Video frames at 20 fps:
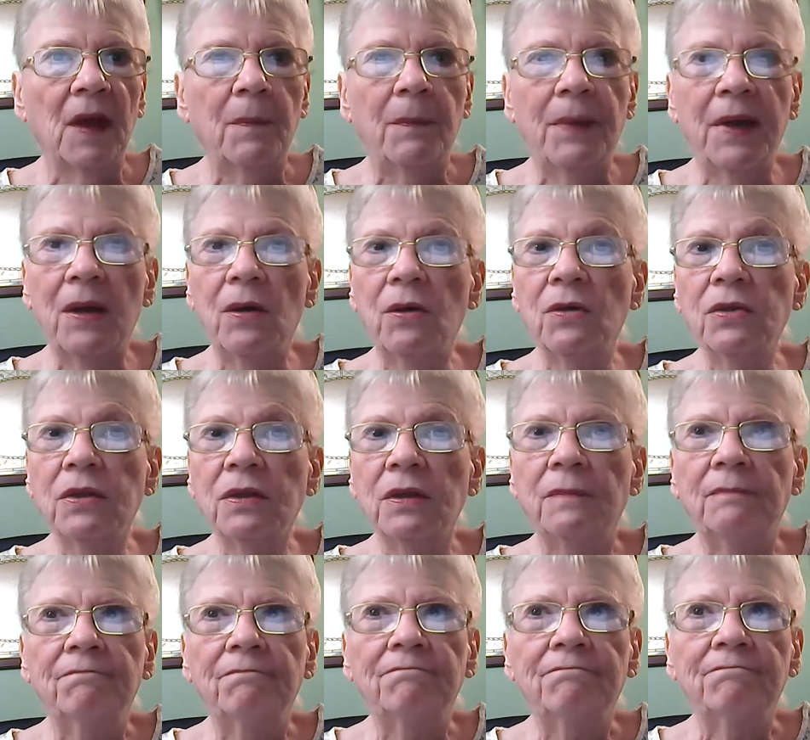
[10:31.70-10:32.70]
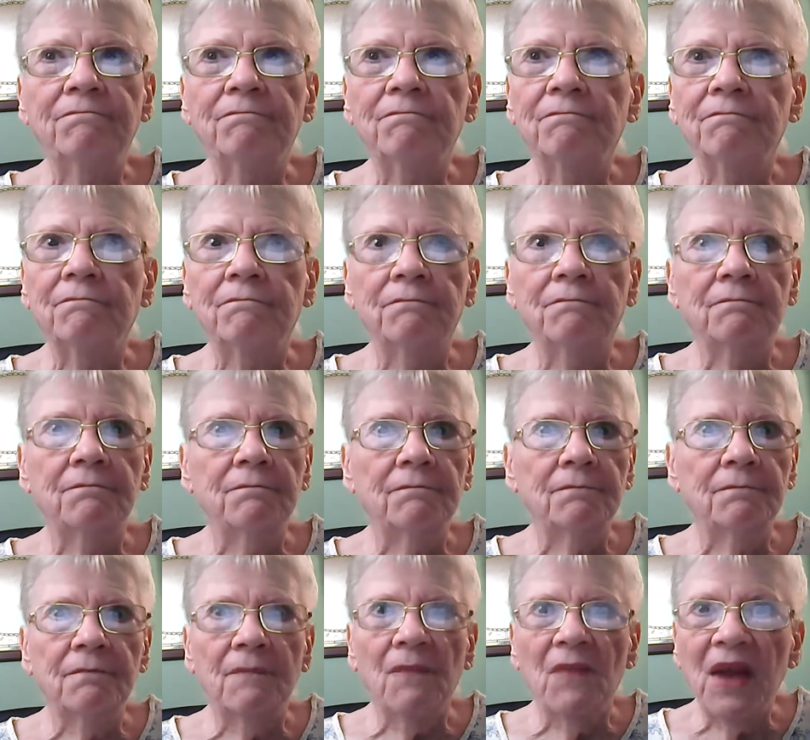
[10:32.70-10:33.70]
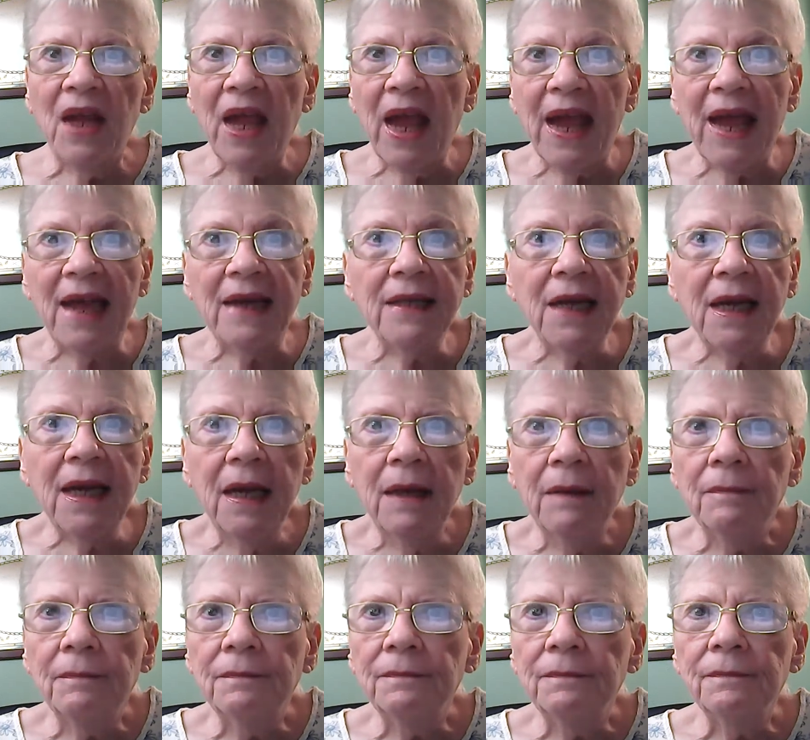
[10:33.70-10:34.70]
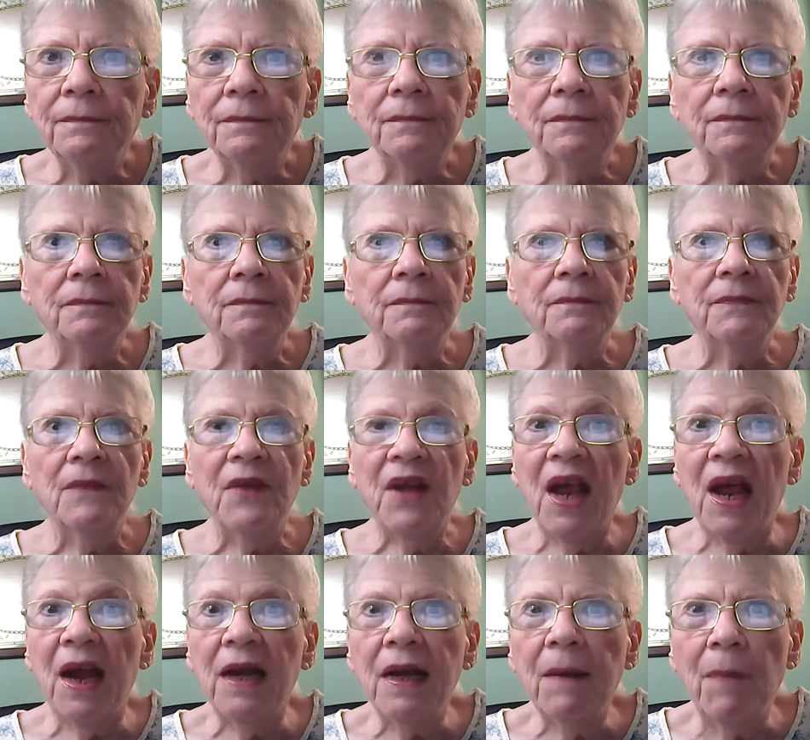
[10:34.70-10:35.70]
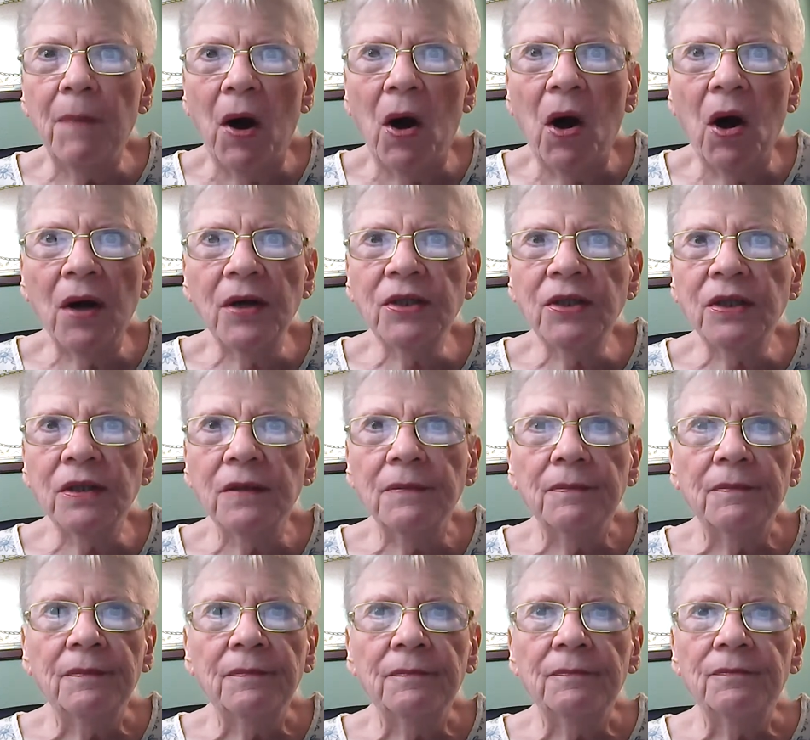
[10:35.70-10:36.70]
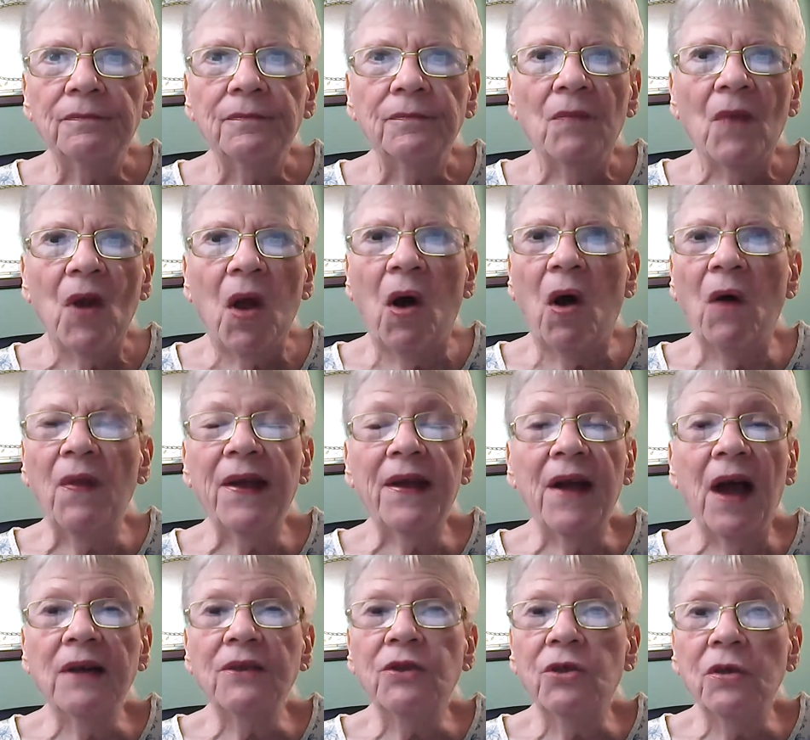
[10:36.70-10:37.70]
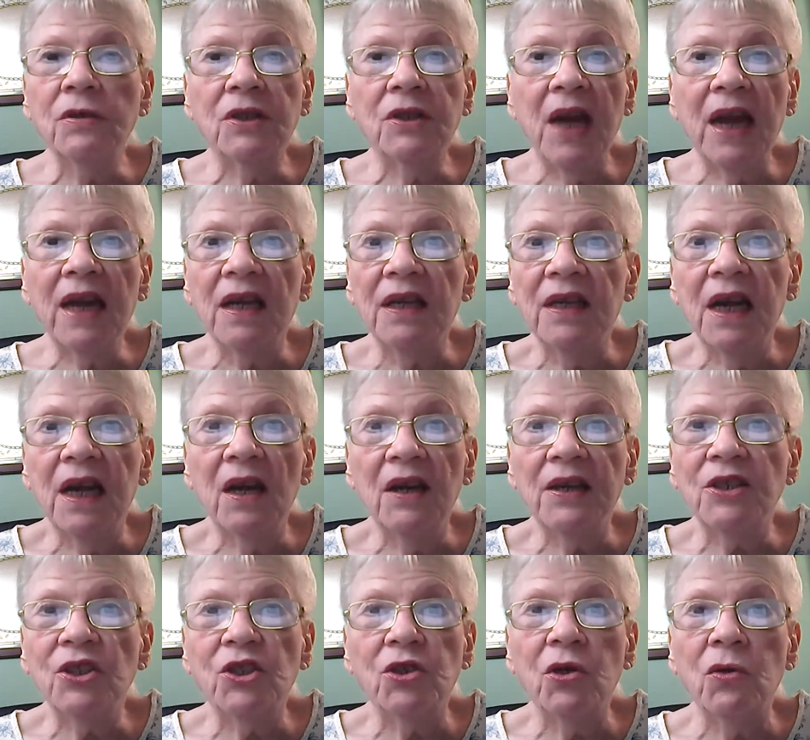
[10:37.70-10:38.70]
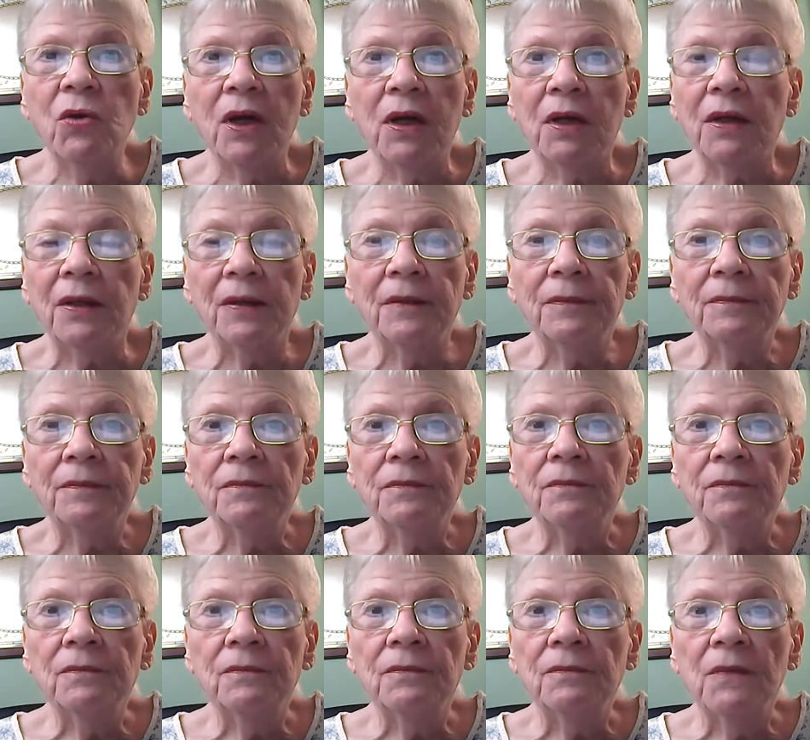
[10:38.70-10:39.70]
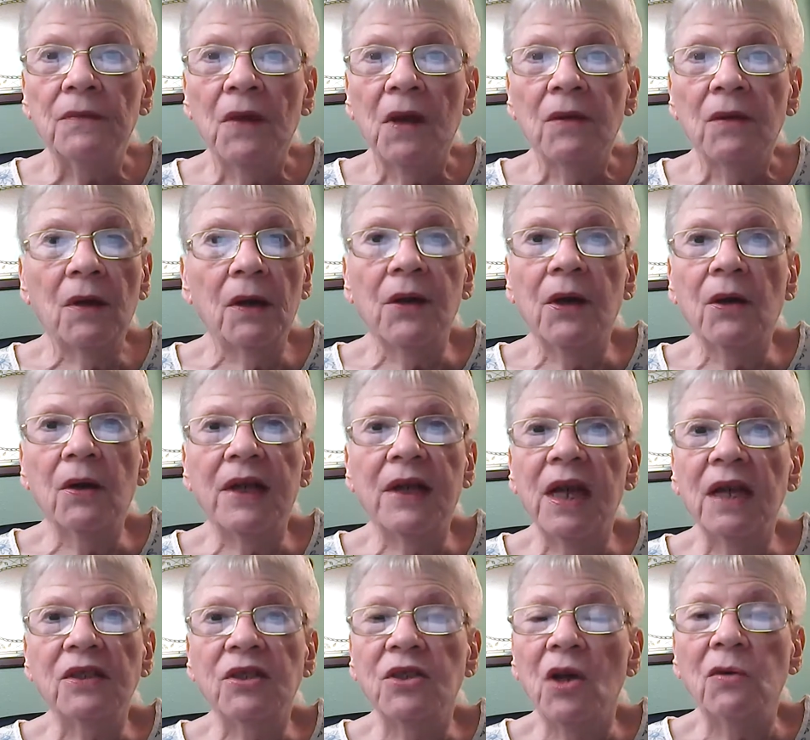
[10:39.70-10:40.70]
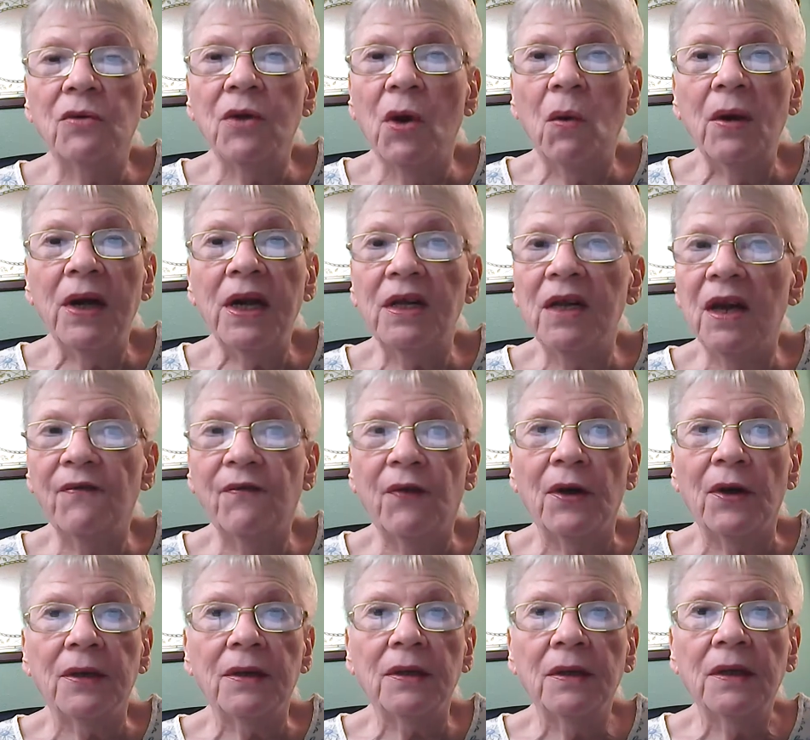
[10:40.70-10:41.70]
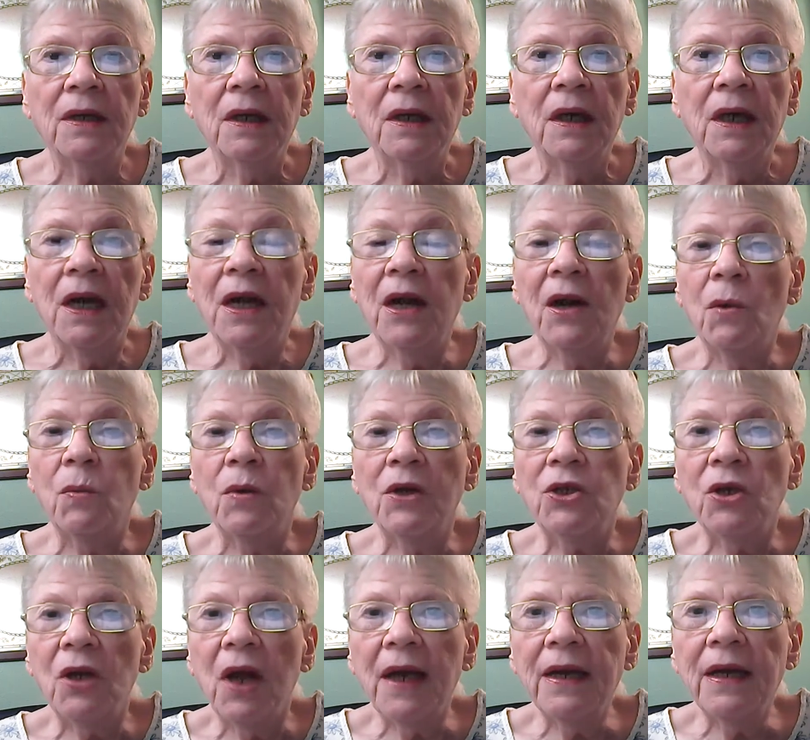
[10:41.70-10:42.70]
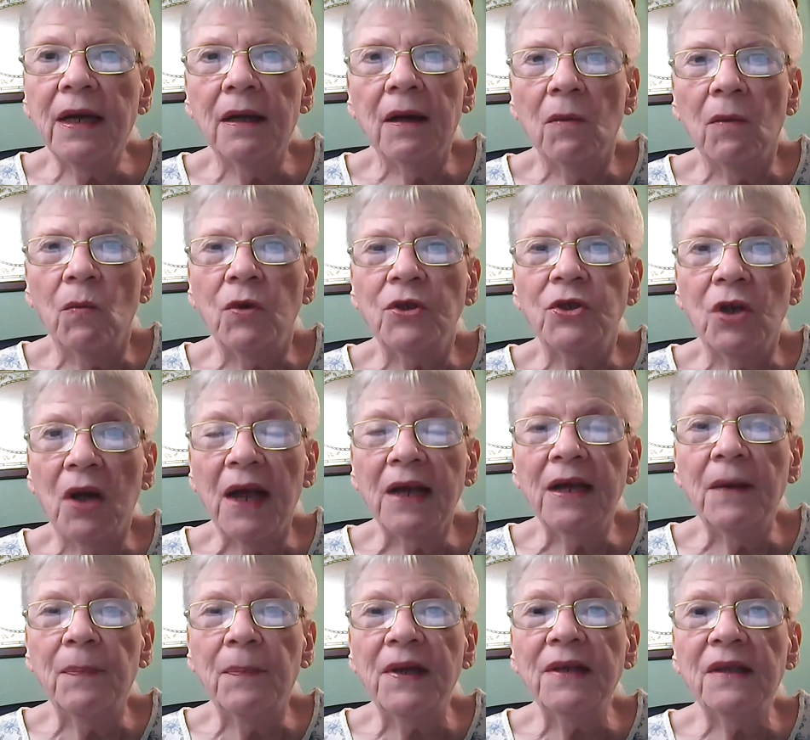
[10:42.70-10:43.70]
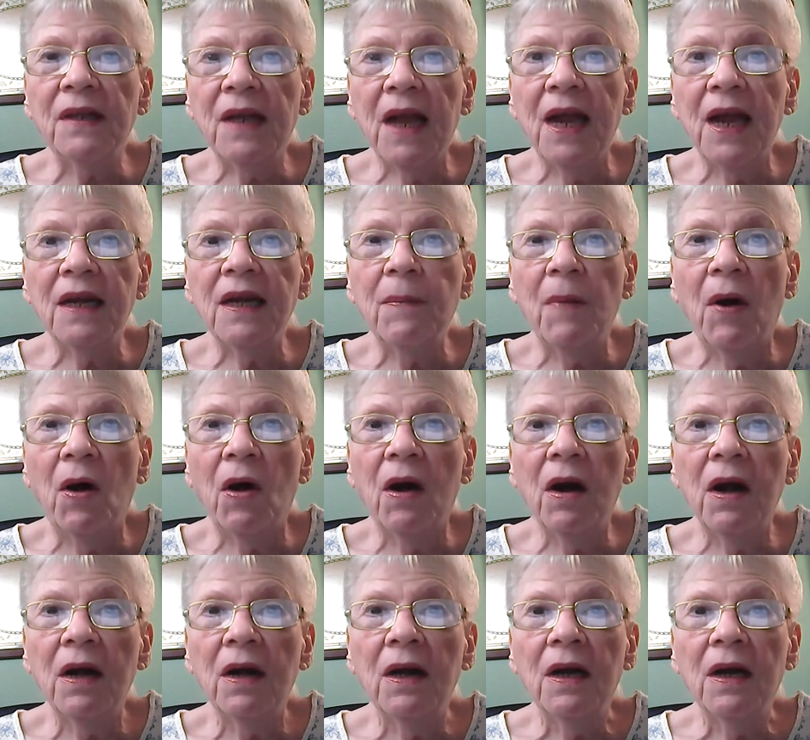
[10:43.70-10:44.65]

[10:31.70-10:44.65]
Pills, candy bars, all they gotta do is take a needle and shoot it. The little kids don't know any different. Here, would you like a piece of candy bar?